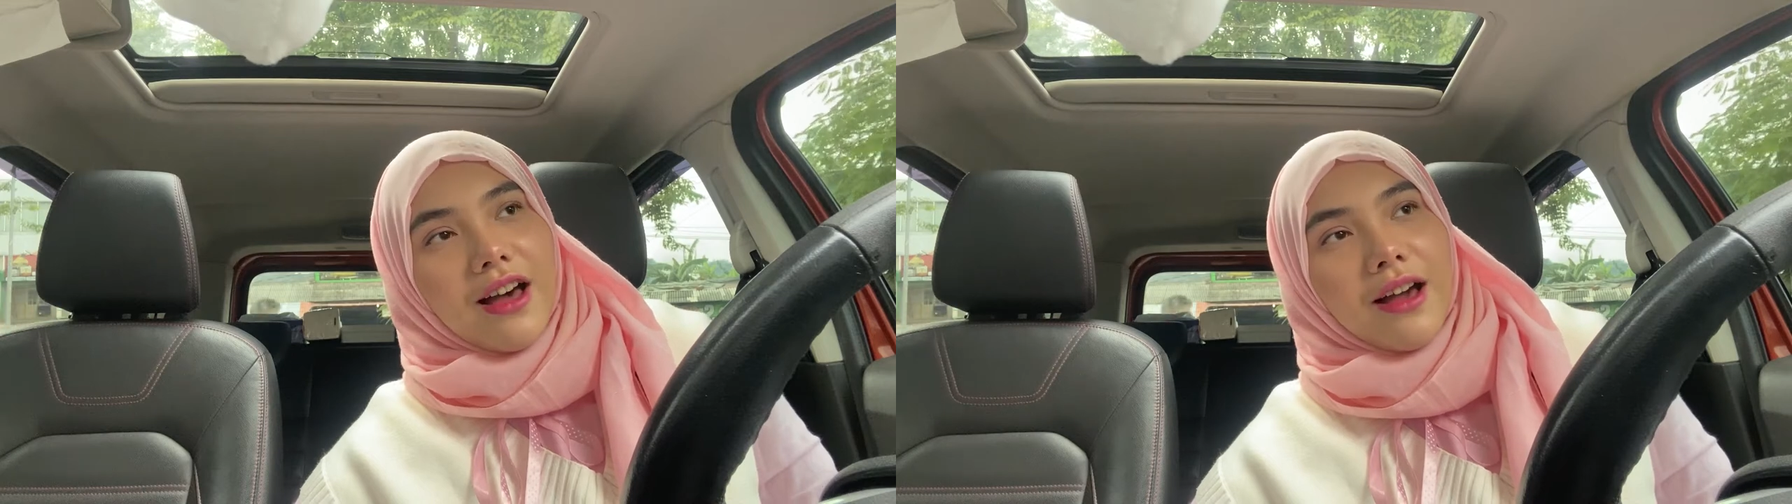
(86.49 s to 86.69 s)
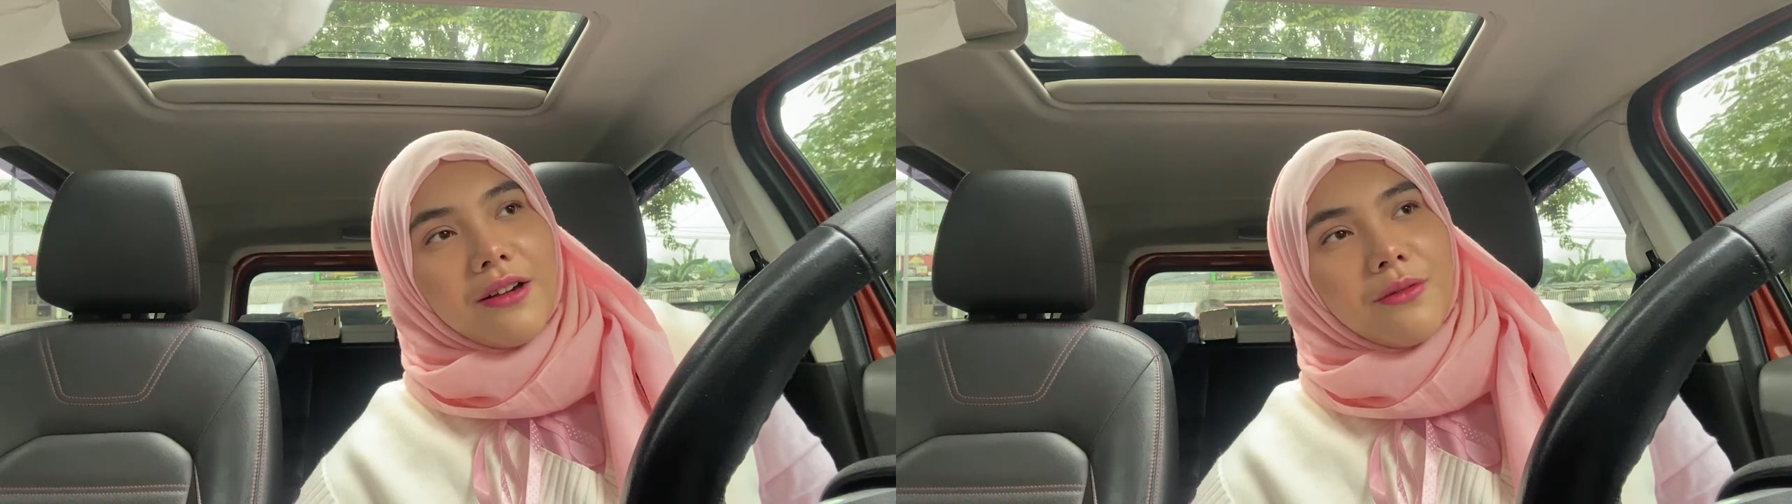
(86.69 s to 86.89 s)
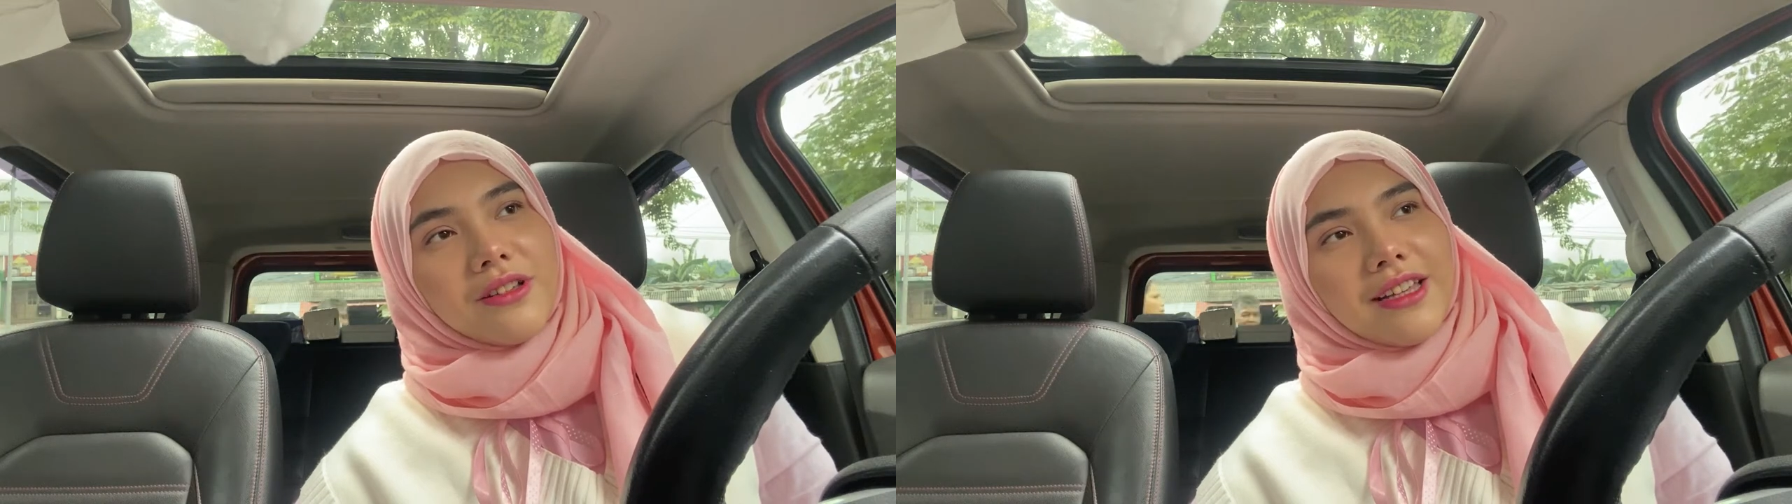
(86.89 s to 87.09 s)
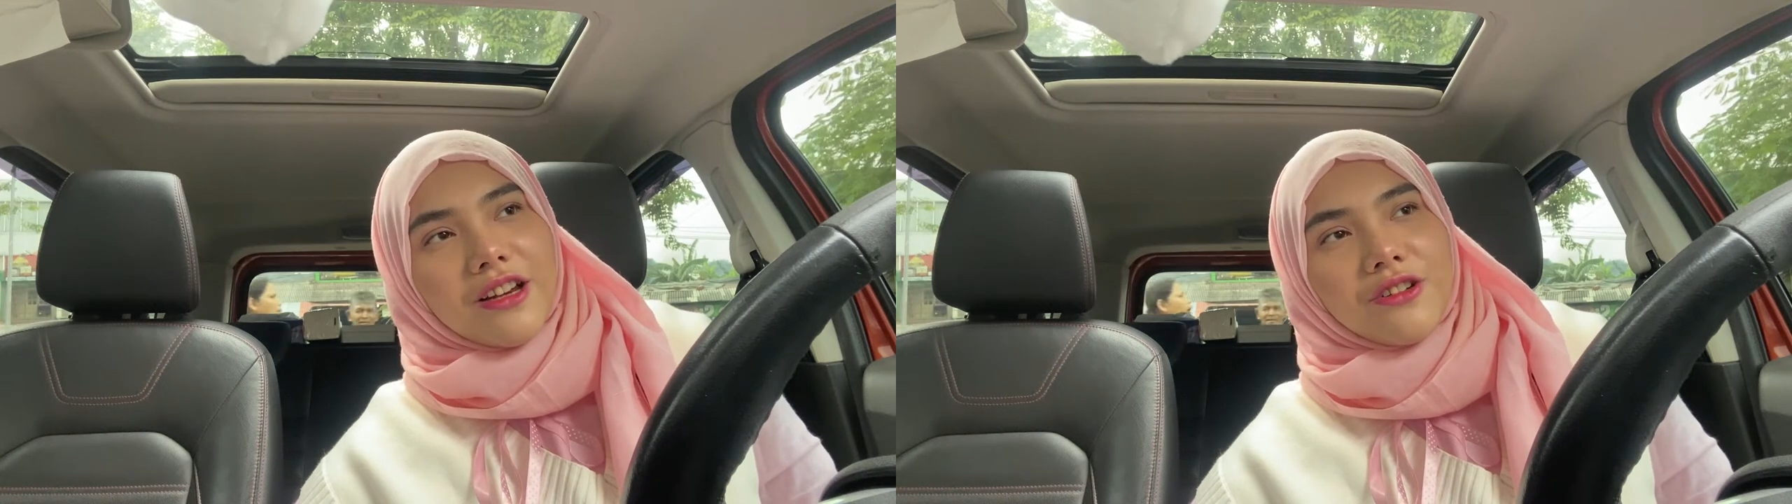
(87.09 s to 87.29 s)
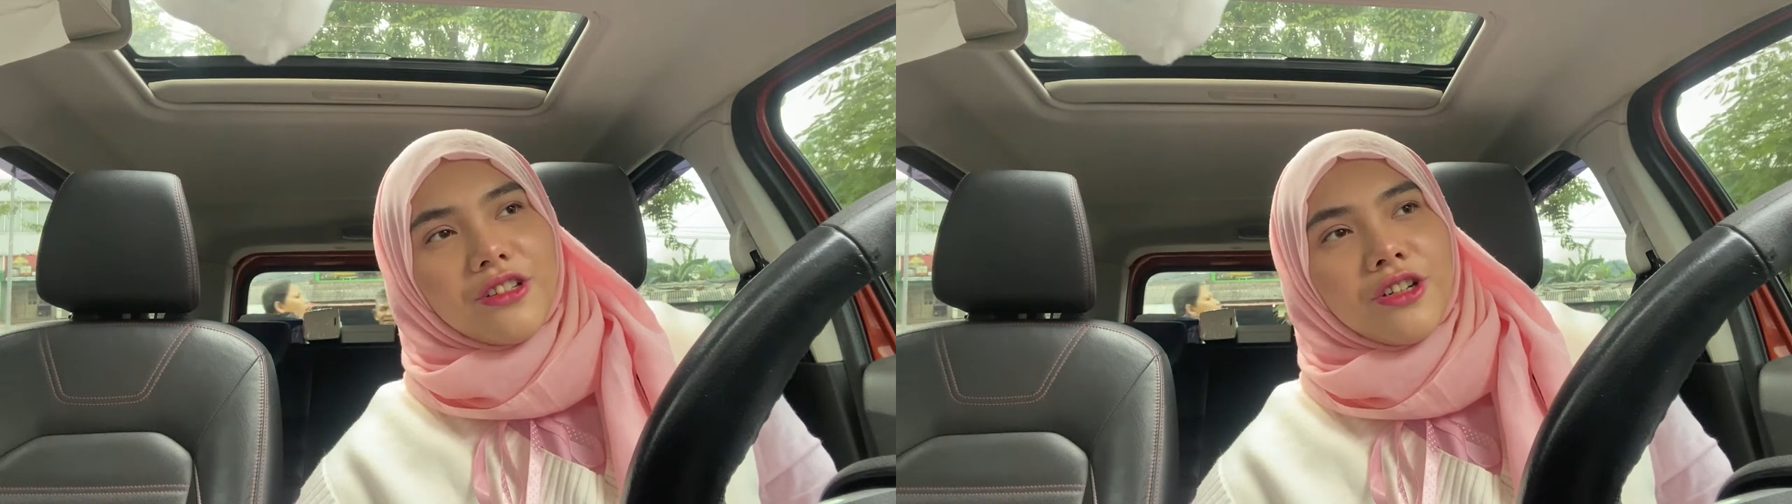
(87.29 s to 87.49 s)
I was
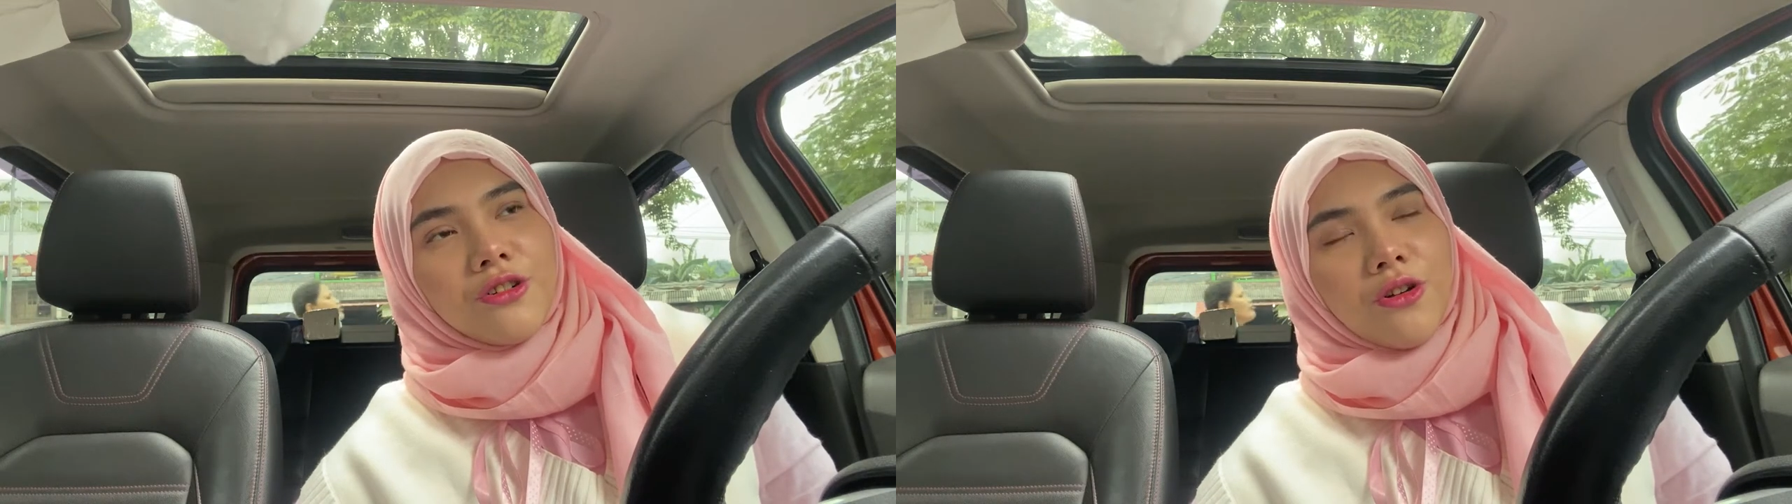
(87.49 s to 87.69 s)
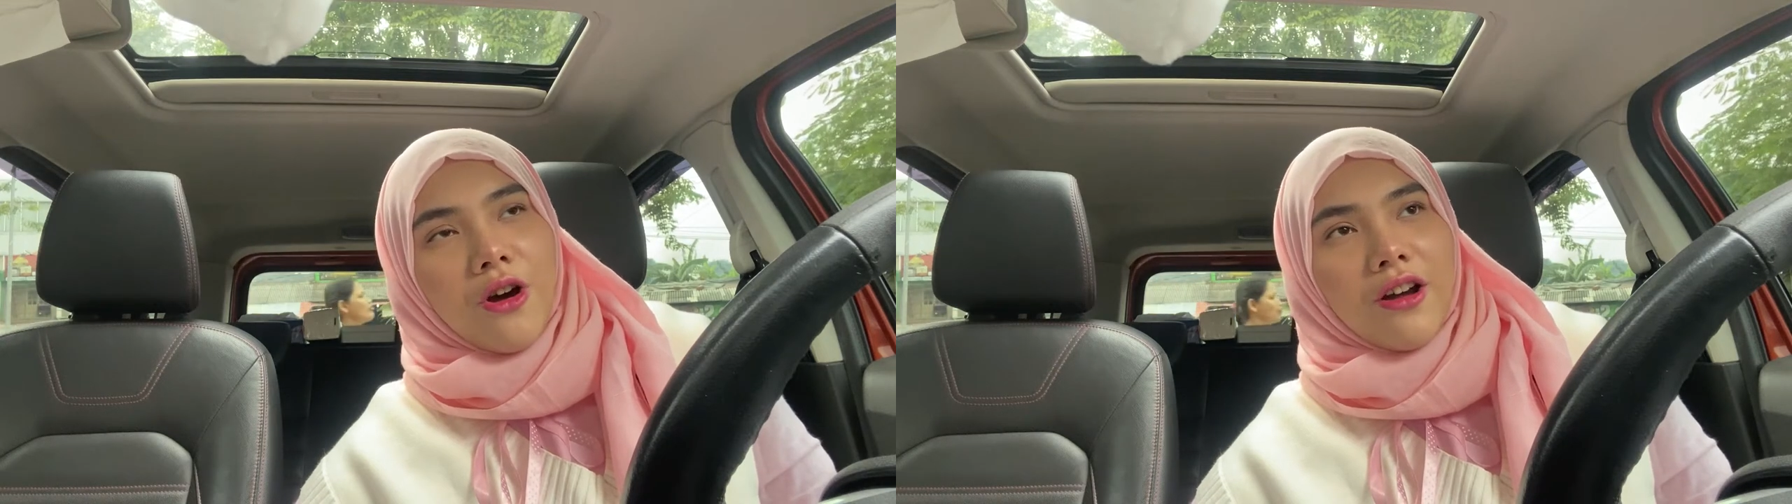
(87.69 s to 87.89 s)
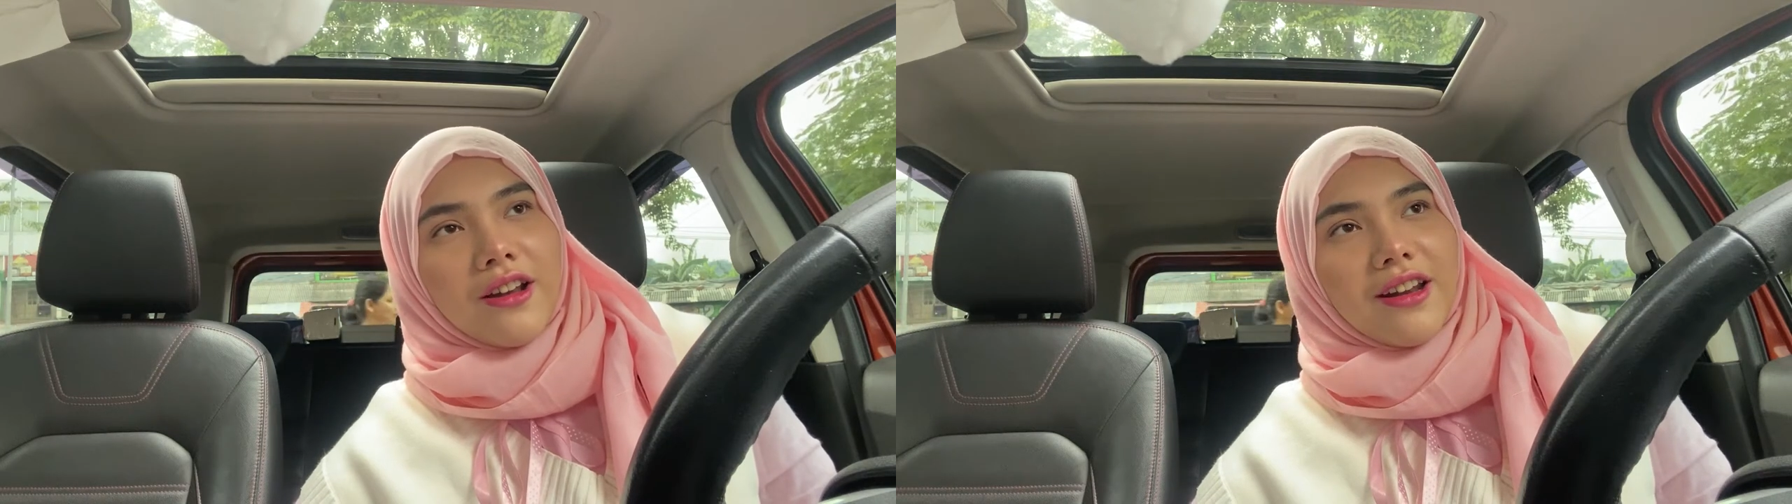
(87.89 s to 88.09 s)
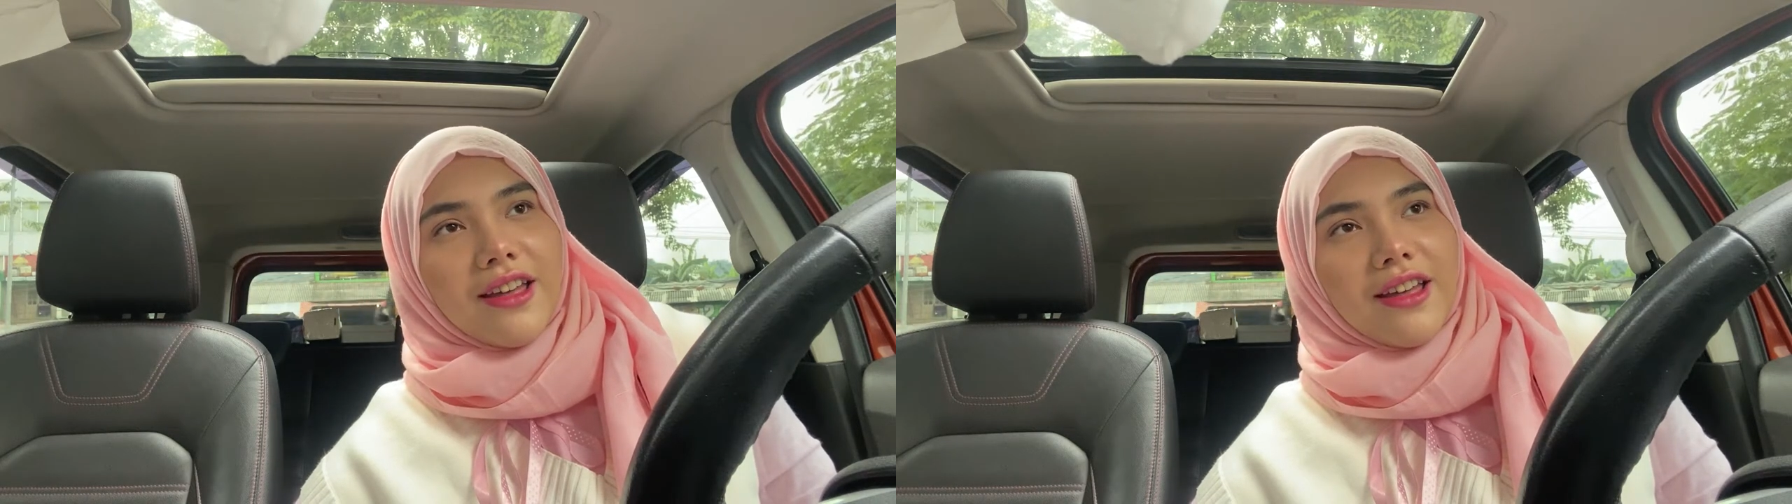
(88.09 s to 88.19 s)
actually not